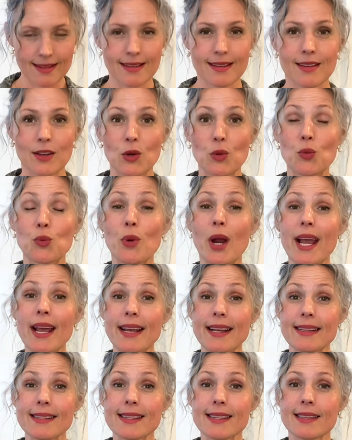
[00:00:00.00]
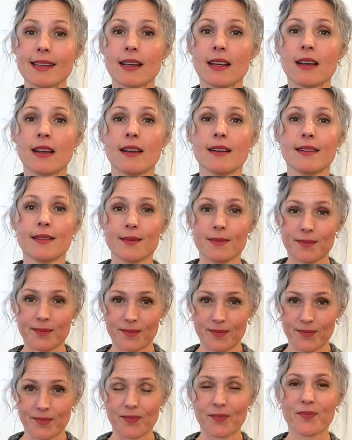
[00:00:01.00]
Great.
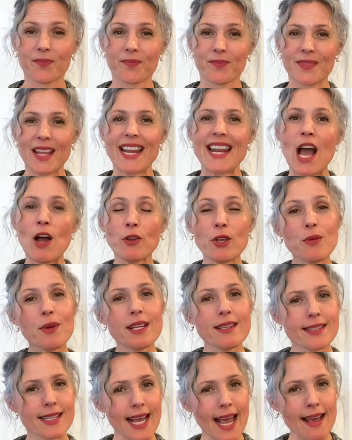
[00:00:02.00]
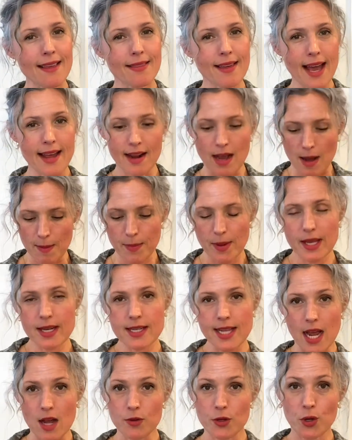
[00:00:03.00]
Now you can take that up and
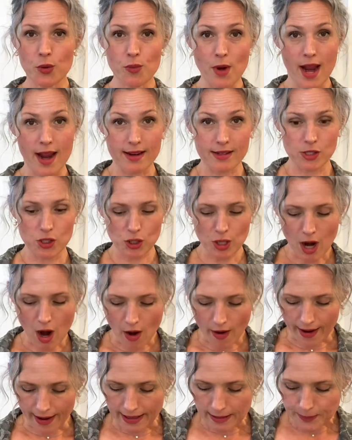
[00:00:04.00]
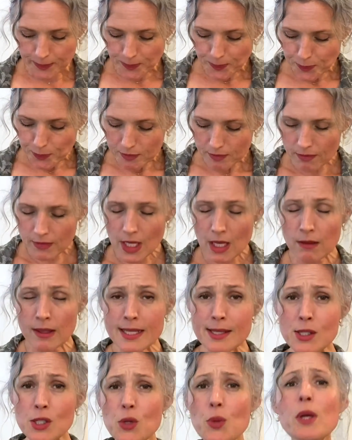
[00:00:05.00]
down your range. All right,
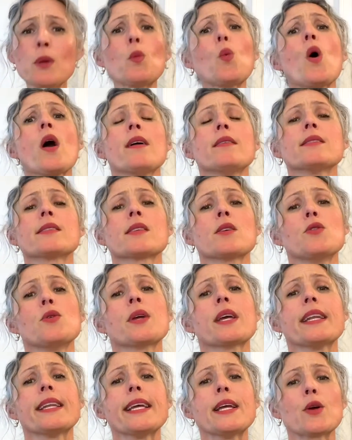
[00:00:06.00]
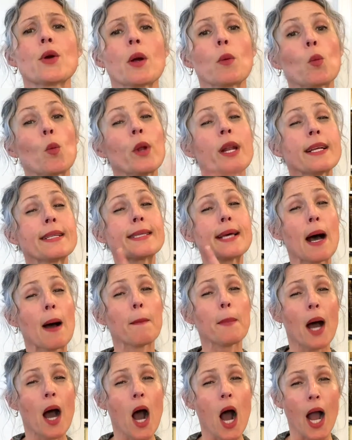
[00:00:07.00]
let's do it once so you can hear it when it's
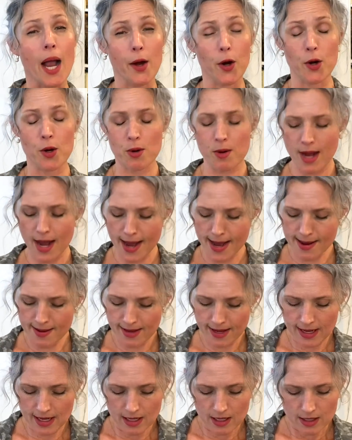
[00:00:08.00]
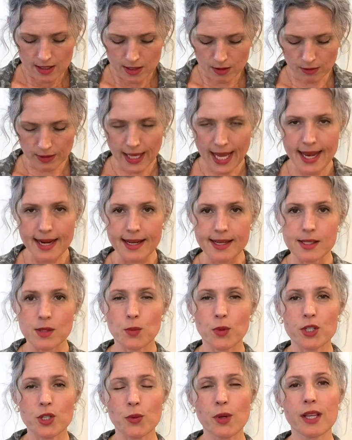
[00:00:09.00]
up higher, okay? So ladies,
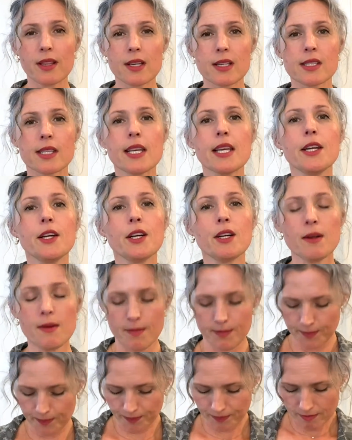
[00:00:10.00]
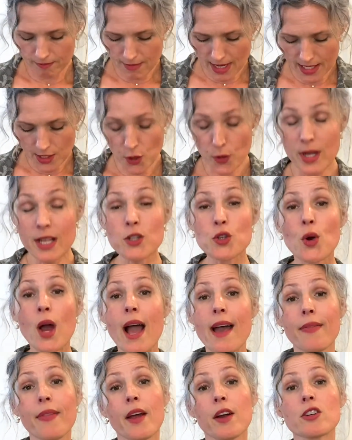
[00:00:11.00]
we're doing this here. Men, you can
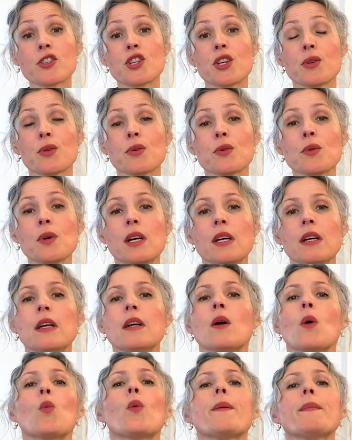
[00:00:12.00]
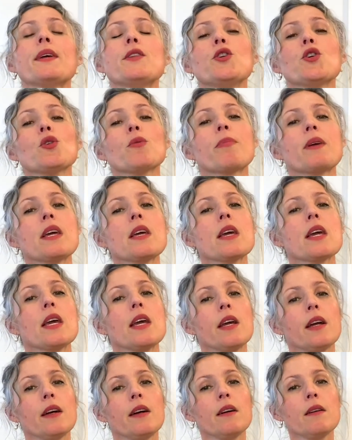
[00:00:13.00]
try it there too. Women, you'll be
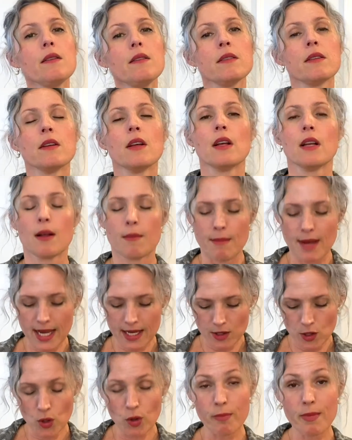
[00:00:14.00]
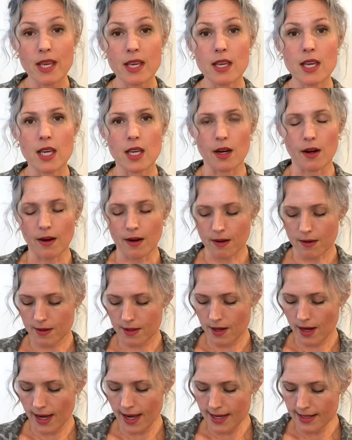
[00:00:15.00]
here. Men, you'll be here,
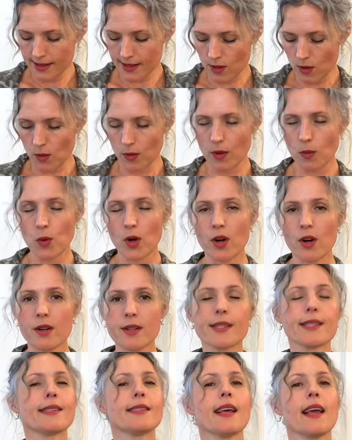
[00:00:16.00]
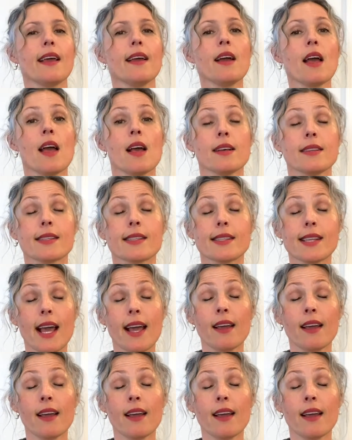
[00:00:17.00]
okay? So the word sing, sing.